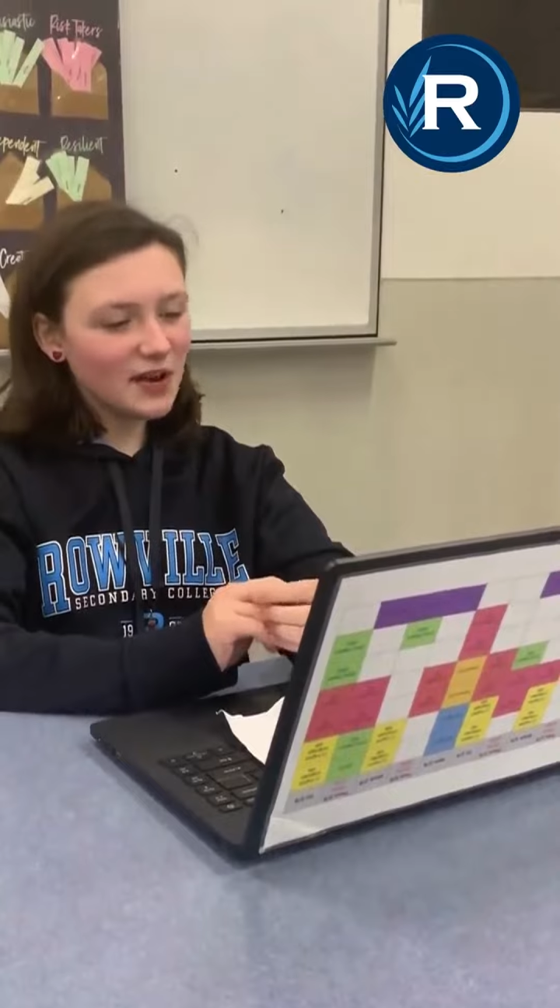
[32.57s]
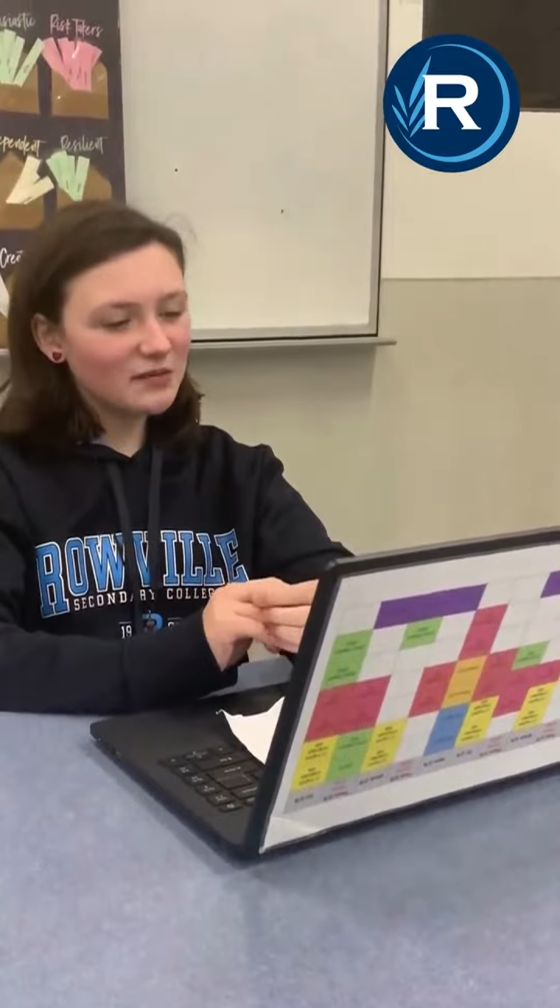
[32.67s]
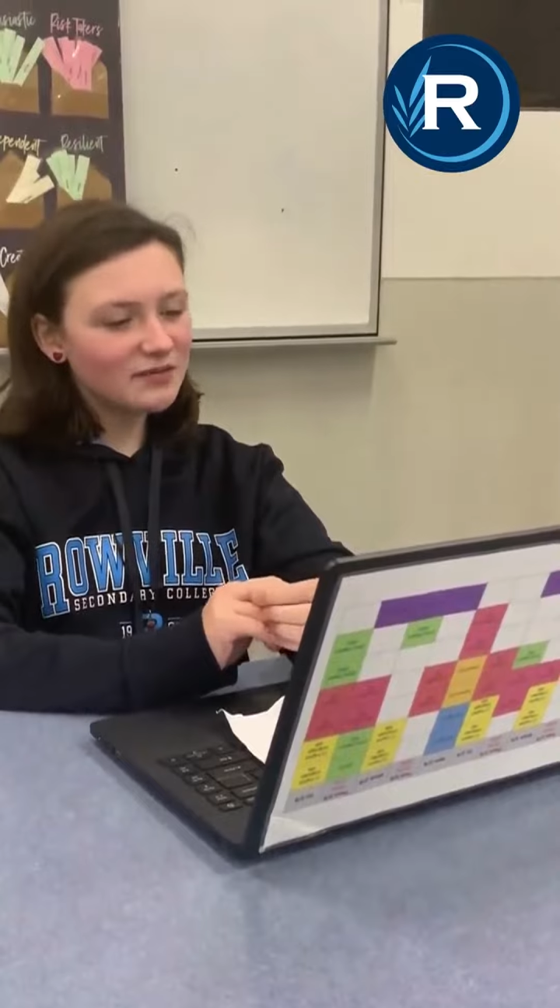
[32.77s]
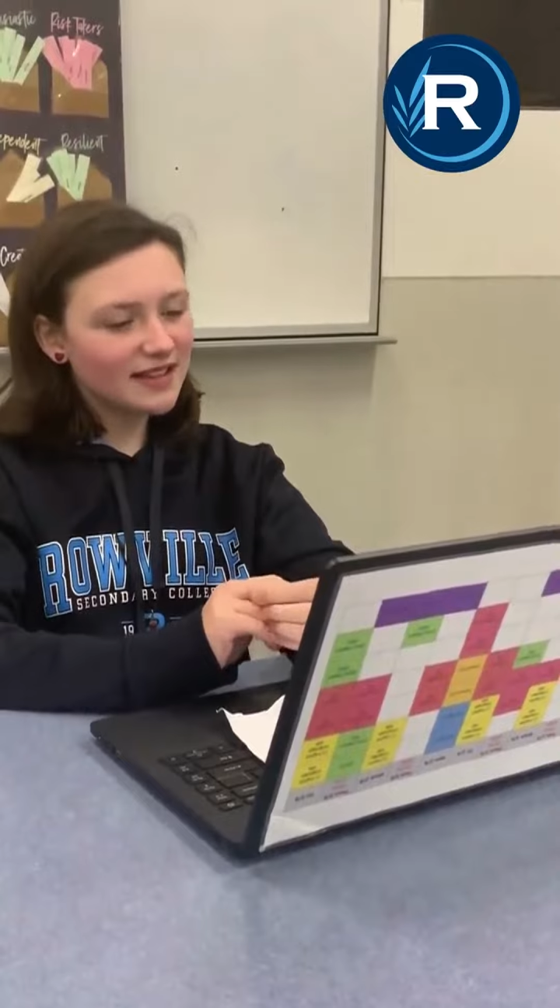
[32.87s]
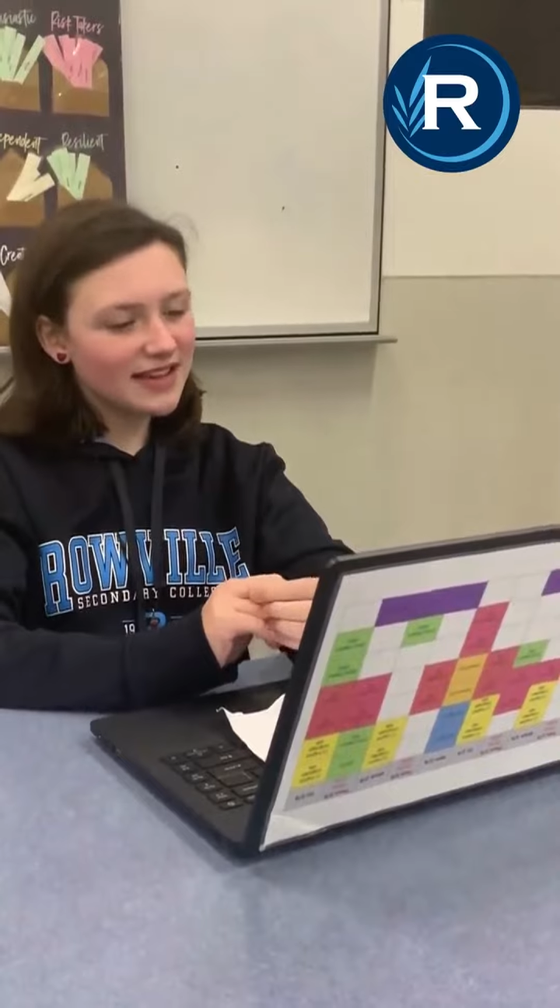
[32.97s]

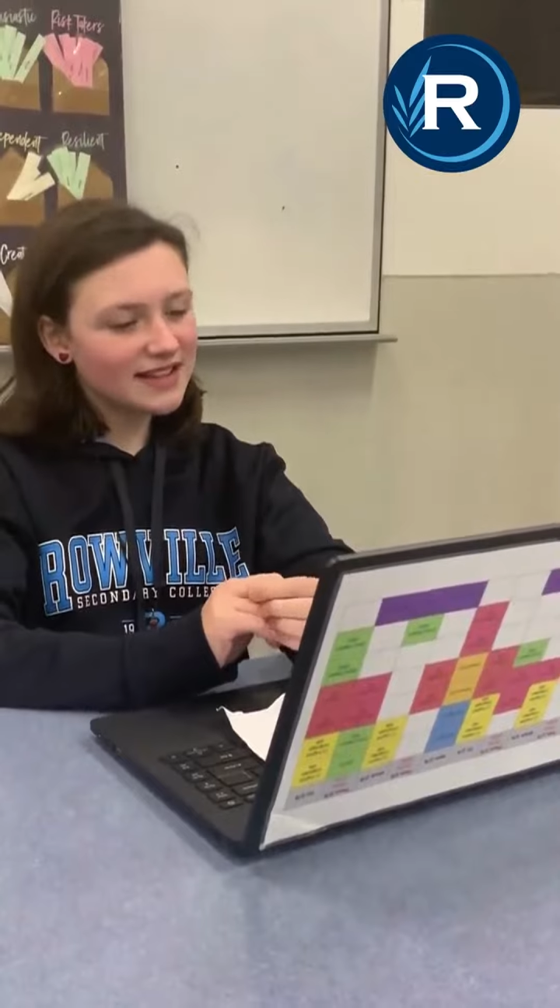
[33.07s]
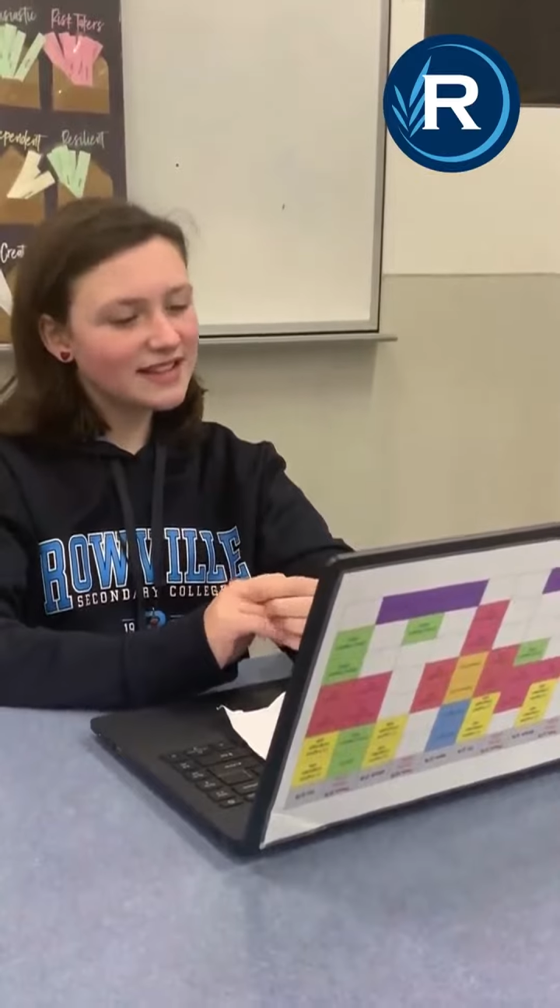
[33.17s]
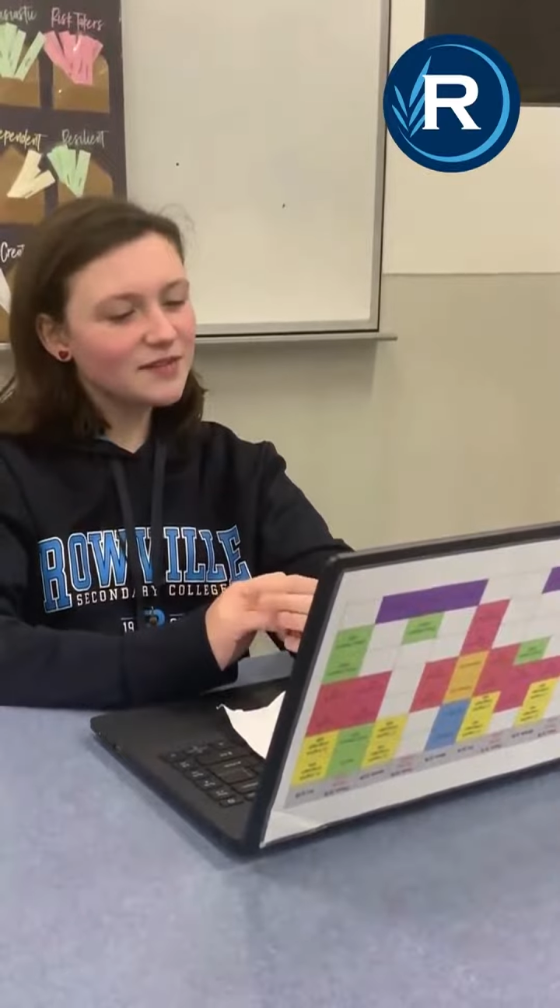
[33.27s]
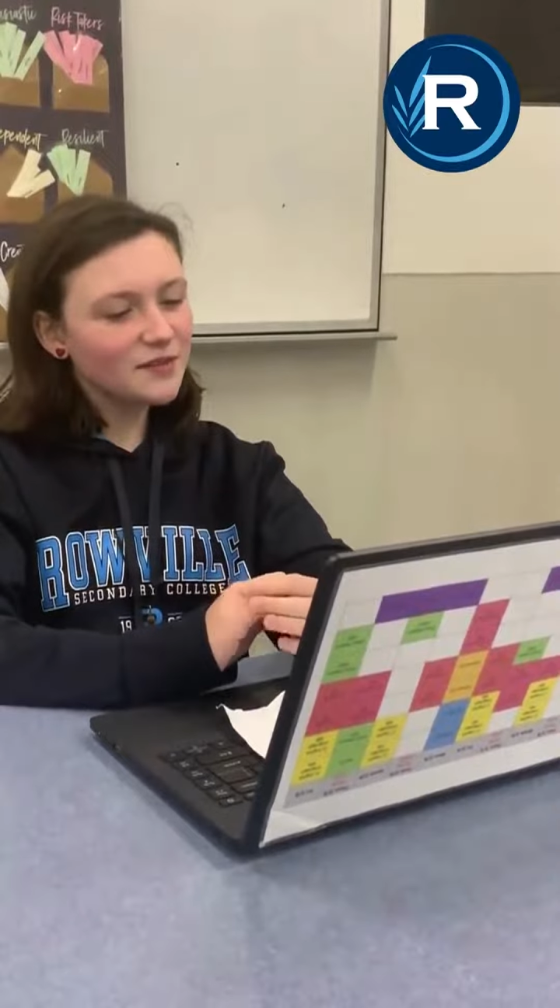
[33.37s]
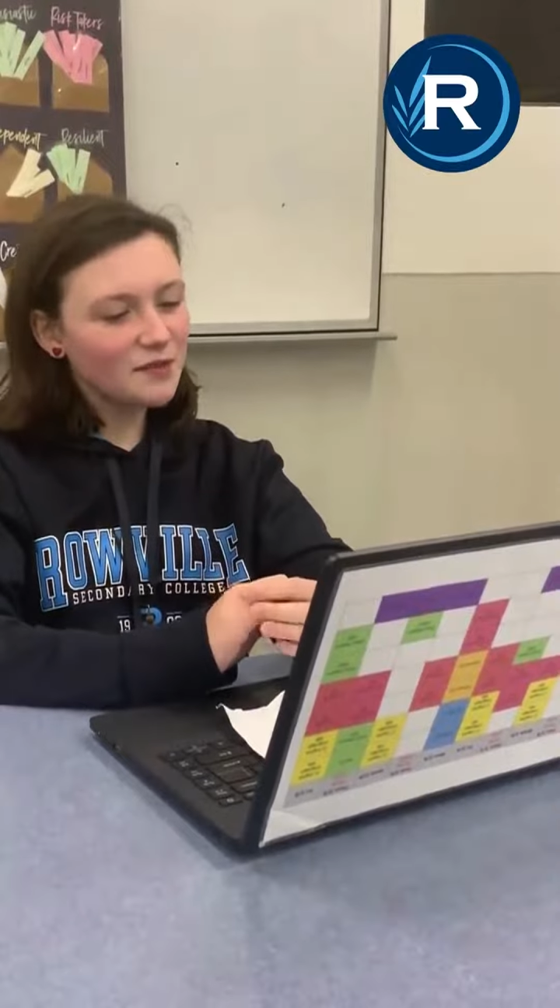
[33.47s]
complex
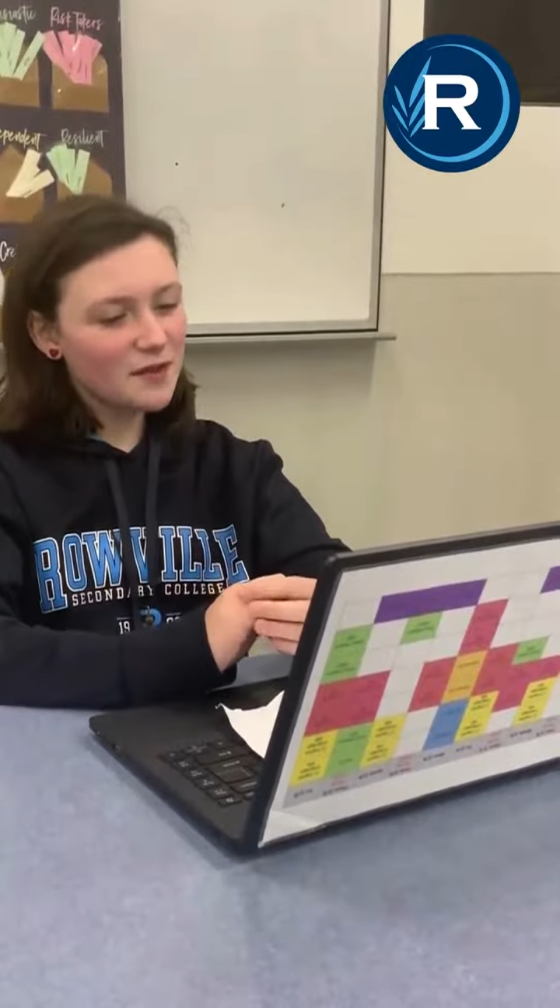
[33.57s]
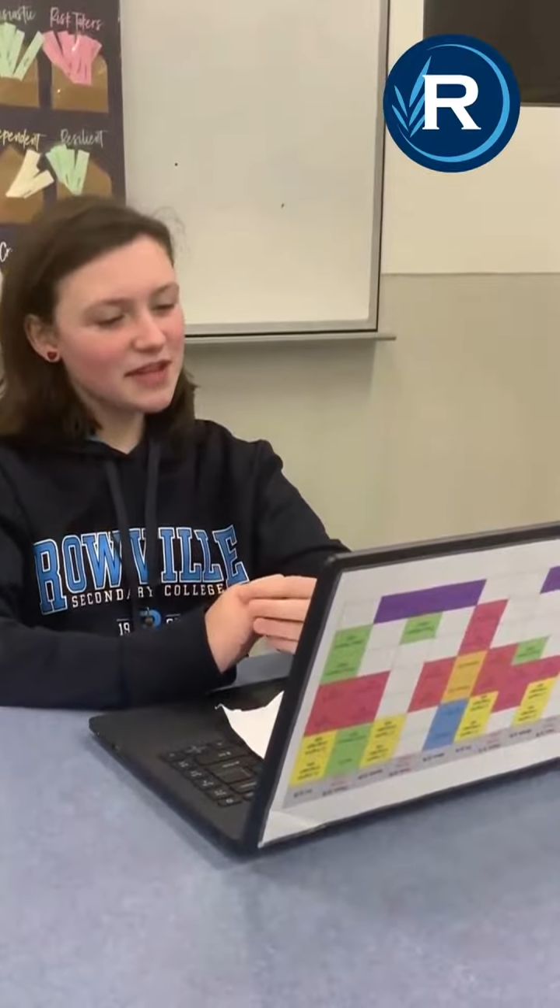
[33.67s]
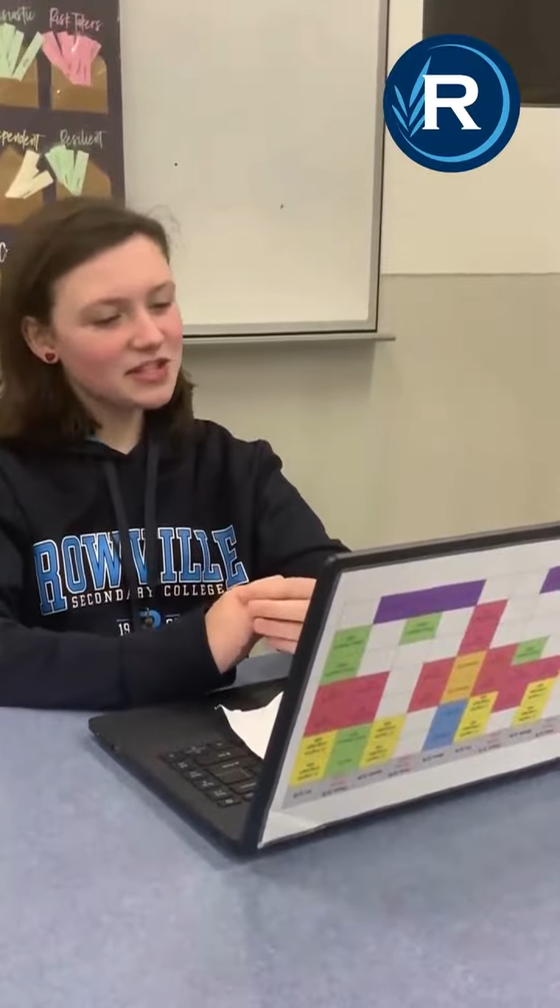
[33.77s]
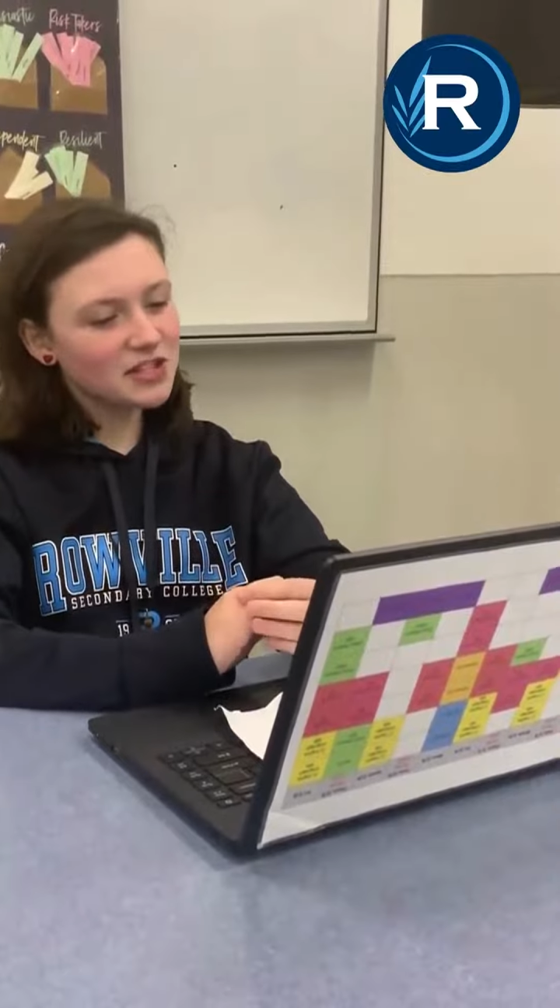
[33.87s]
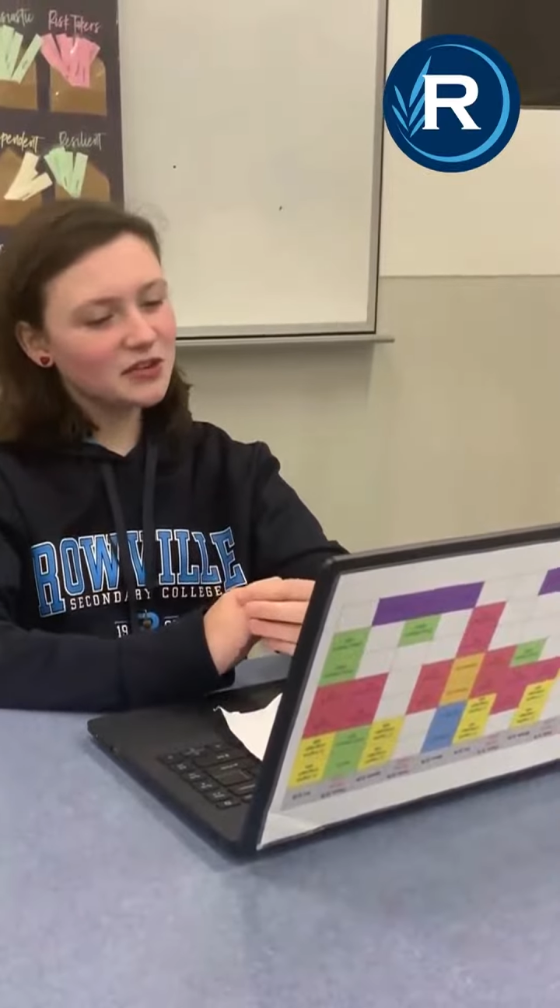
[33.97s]

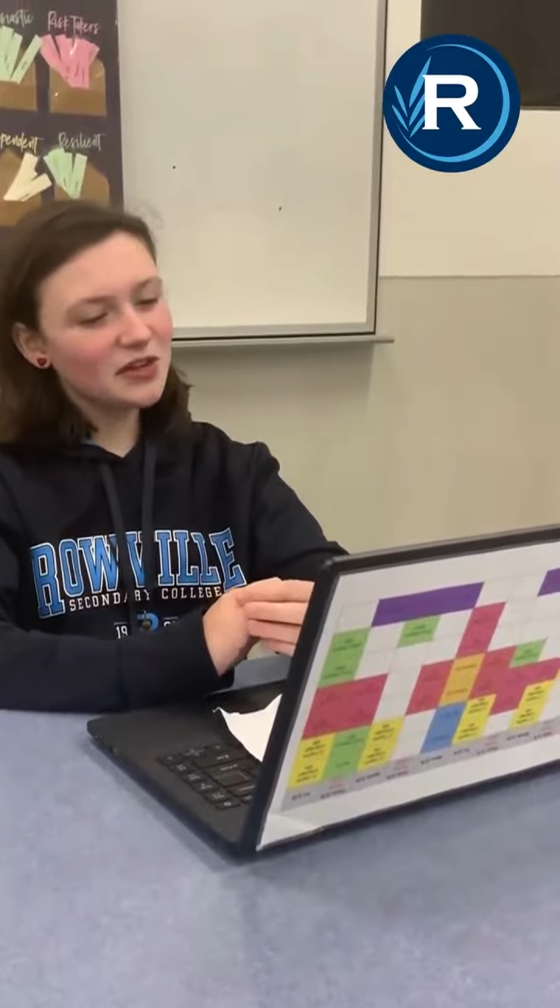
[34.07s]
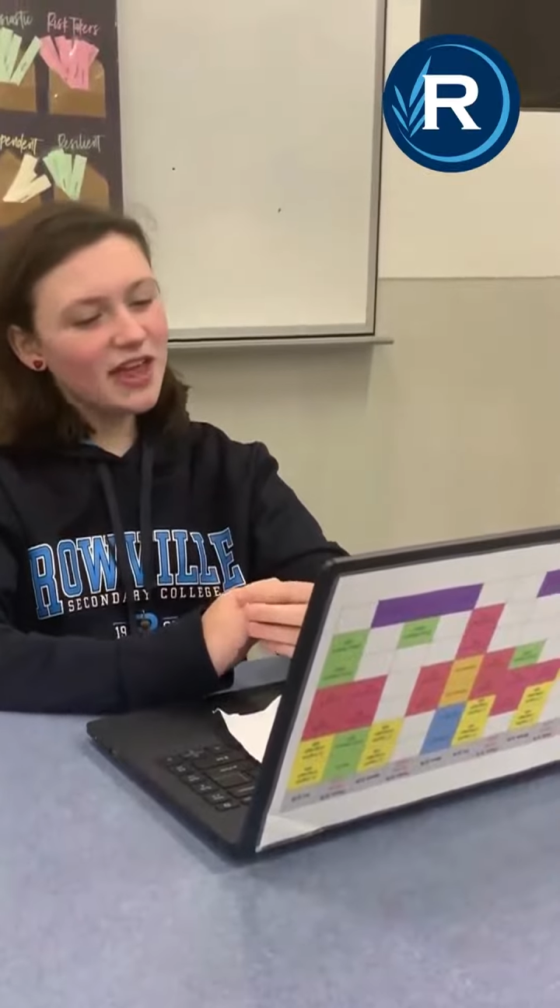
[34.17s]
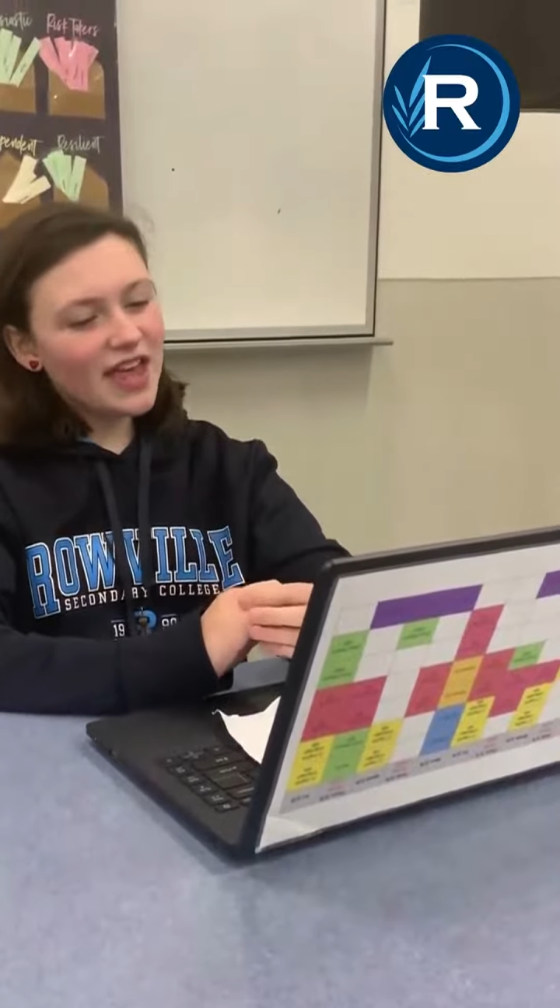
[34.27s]
informational